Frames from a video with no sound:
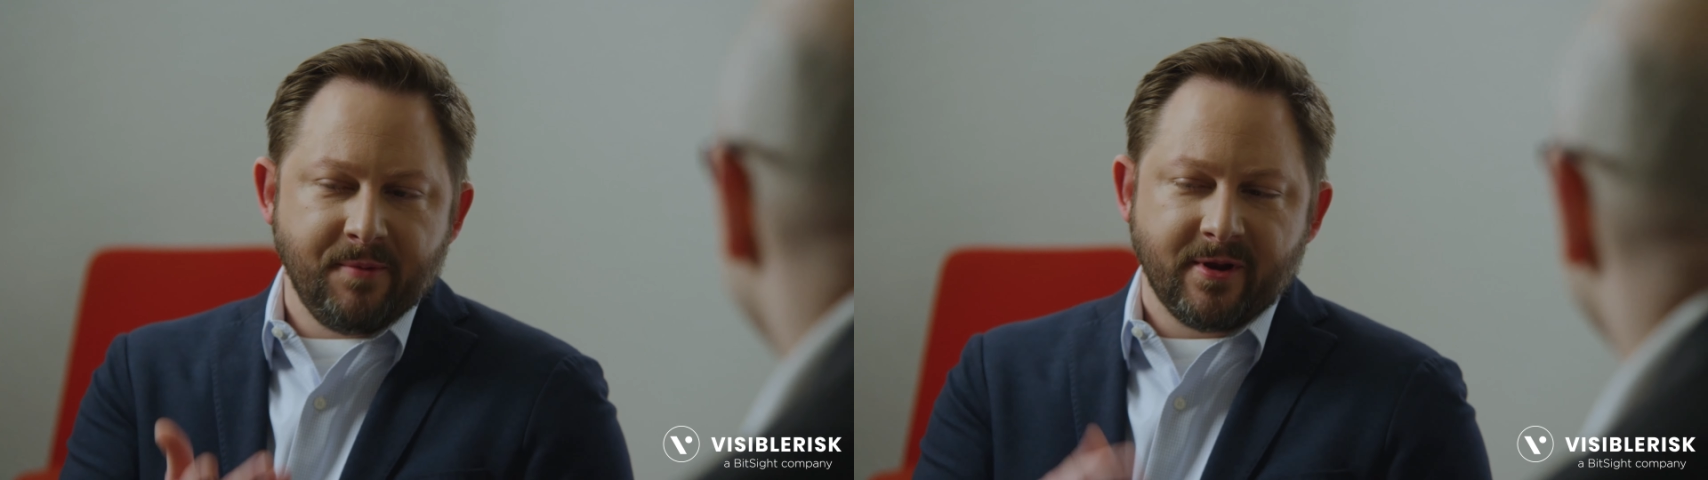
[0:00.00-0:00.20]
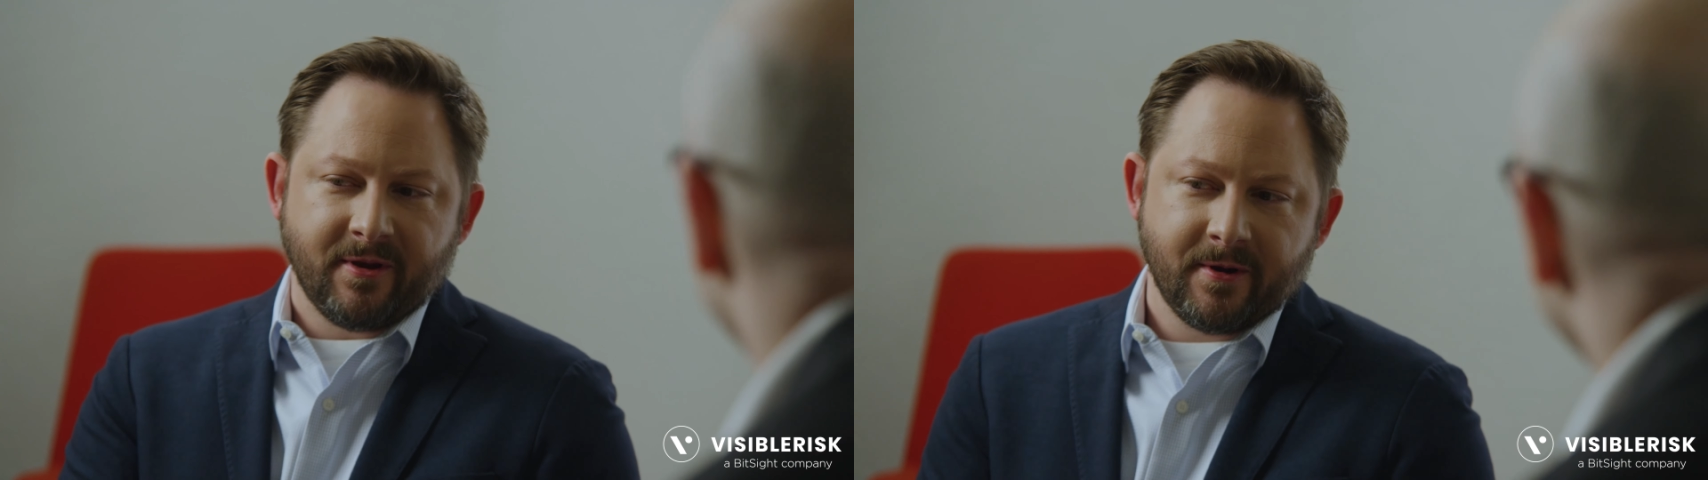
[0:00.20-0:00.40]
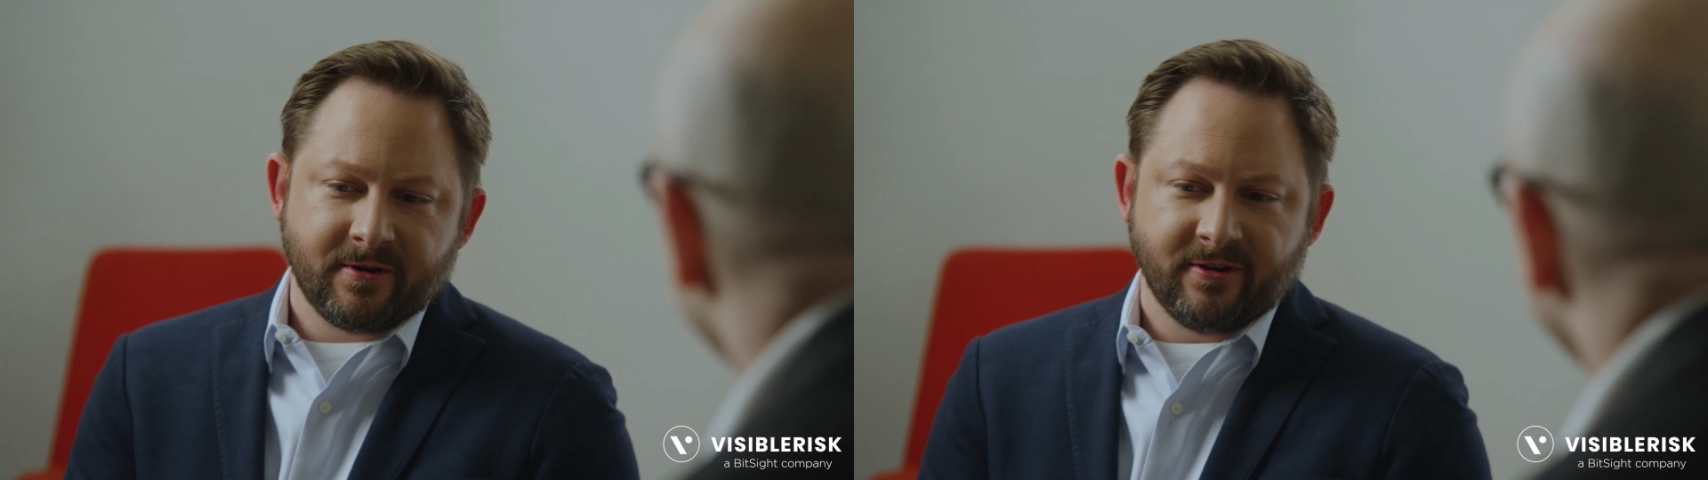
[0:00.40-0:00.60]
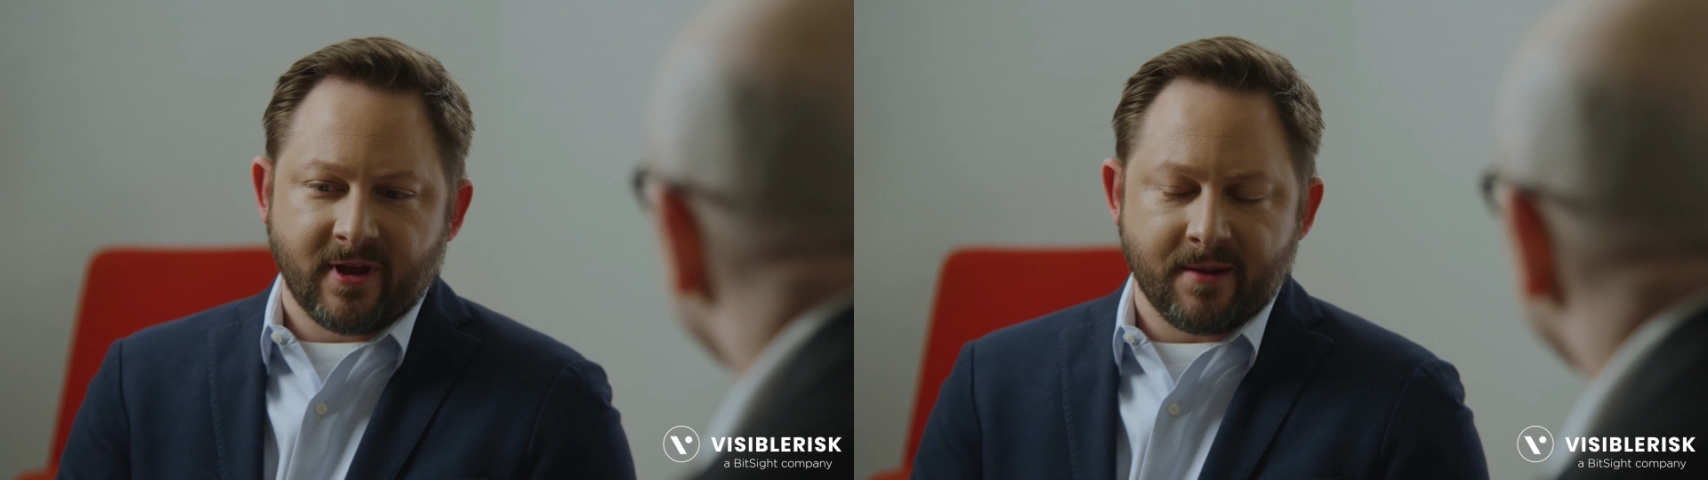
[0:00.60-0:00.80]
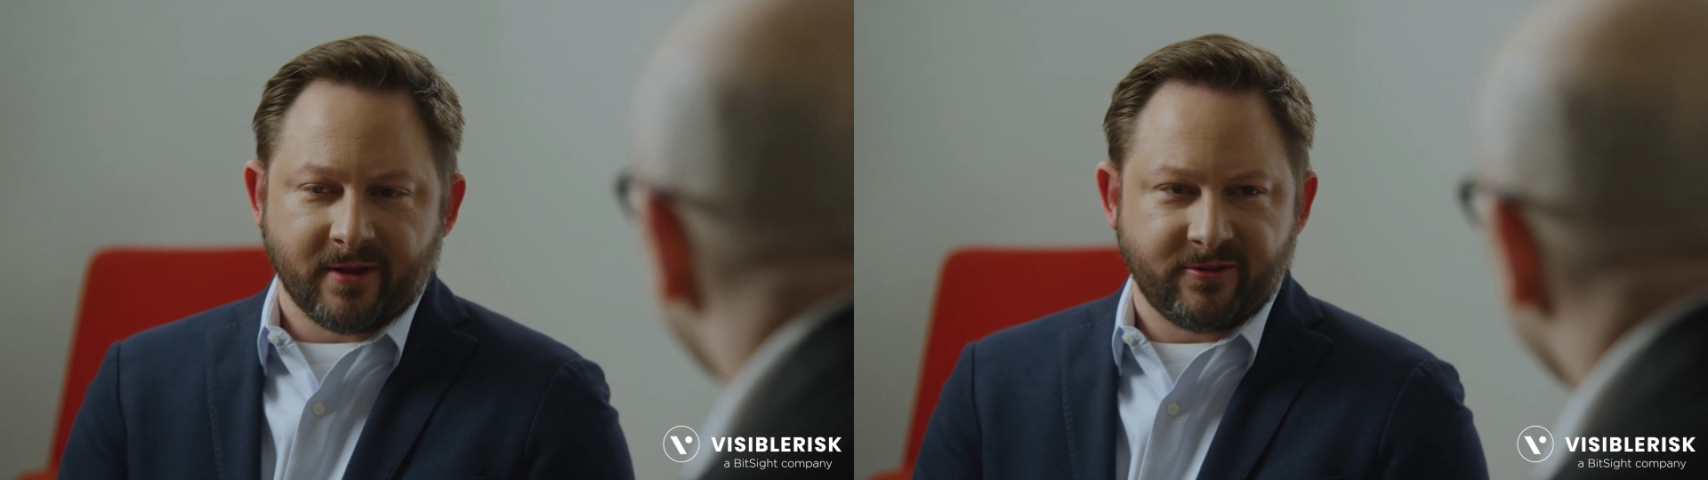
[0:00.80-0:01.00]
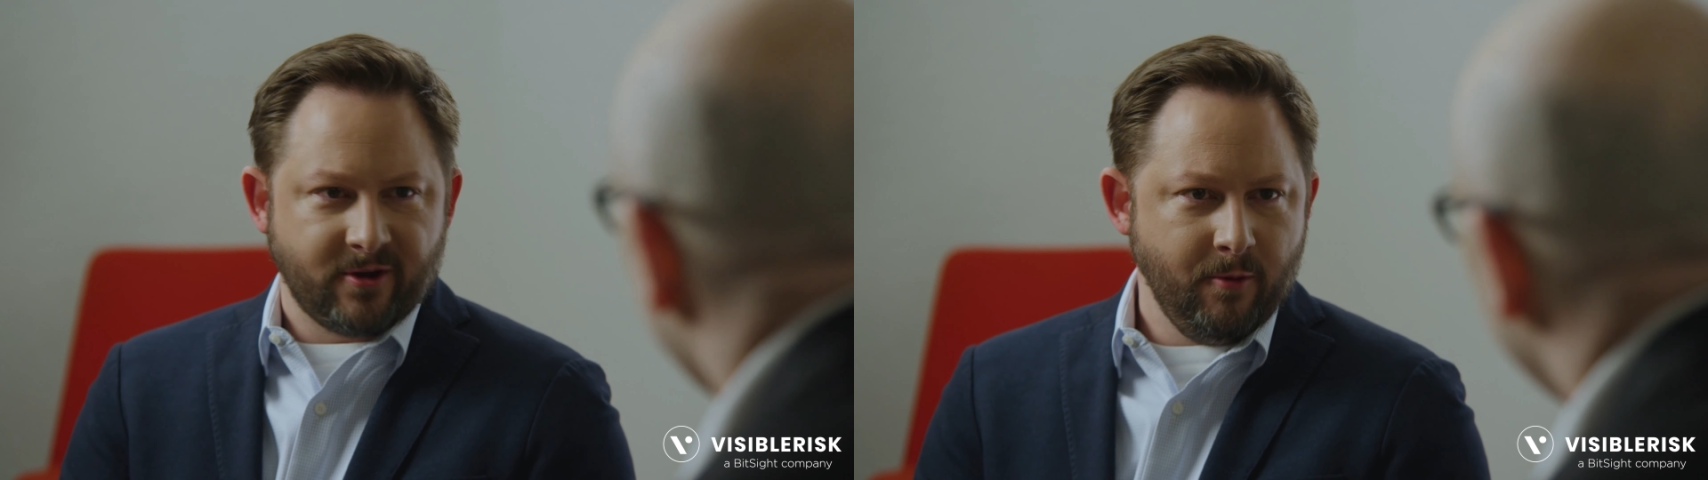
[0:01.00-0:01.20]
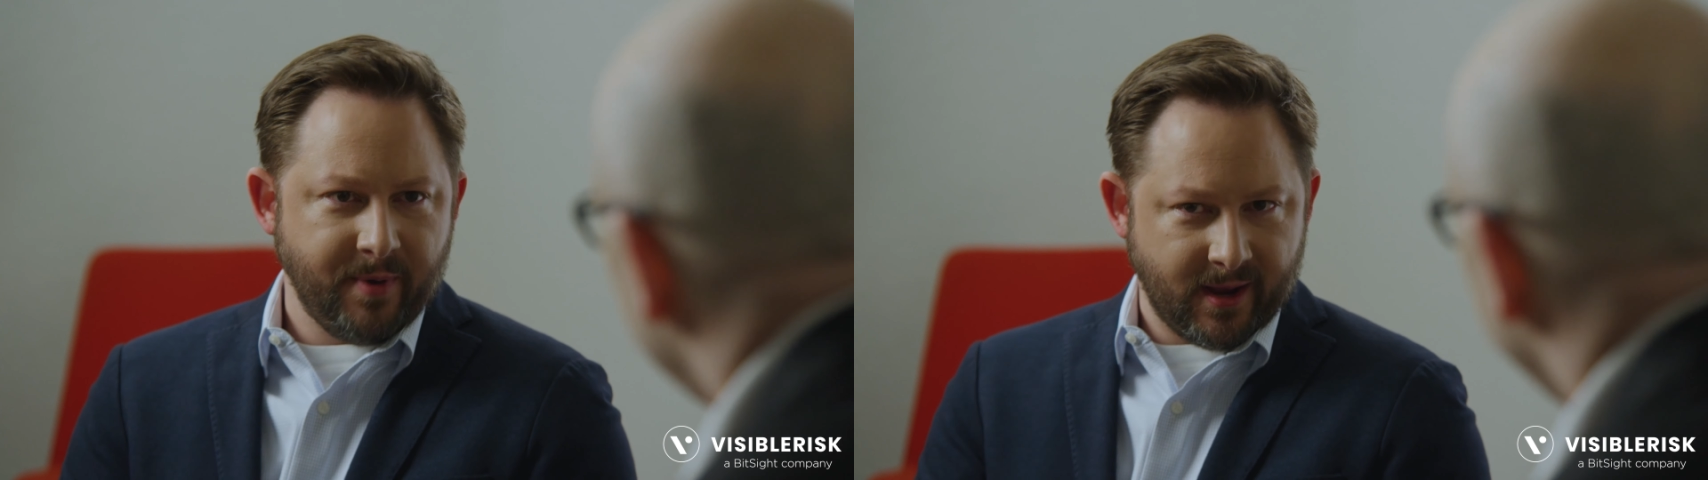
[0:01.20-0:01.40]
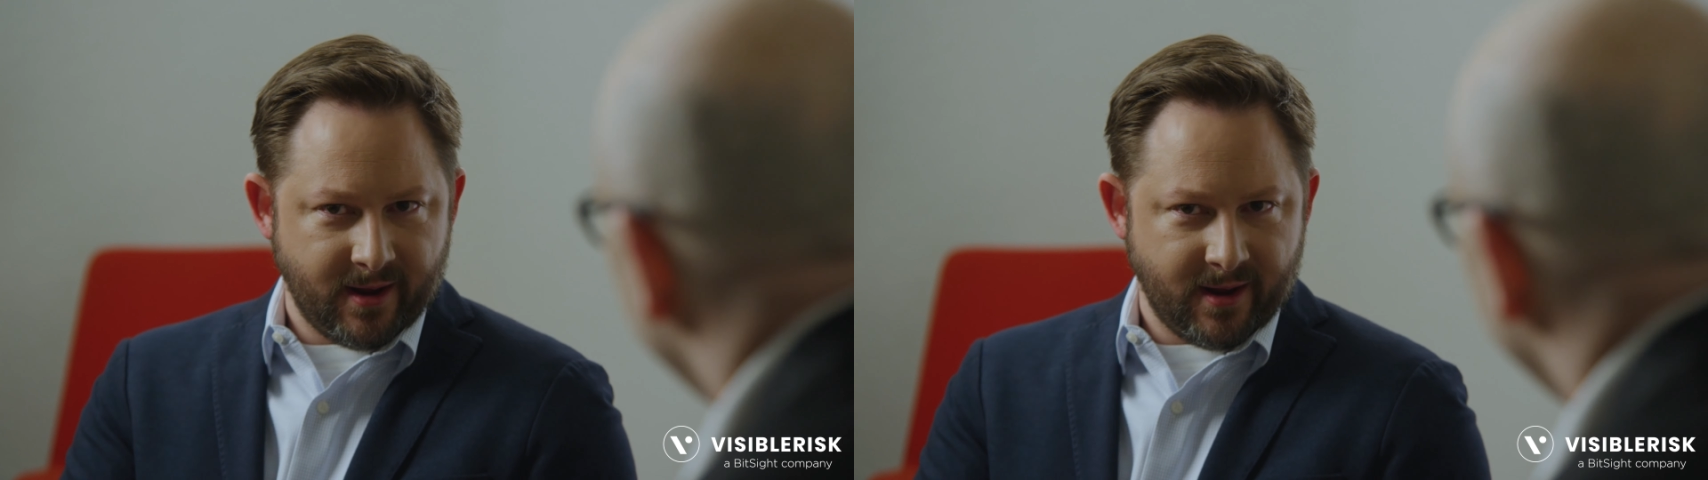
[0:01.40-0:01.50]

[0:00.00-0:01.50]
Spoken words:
we were just talking about scoping,